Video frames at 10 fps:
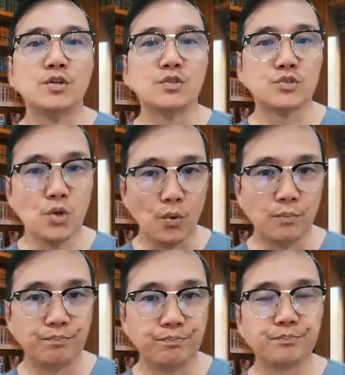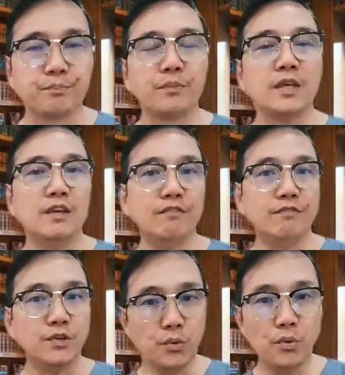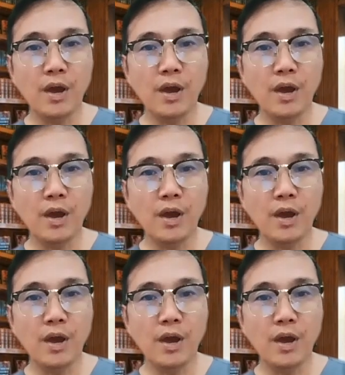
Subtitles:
So, if you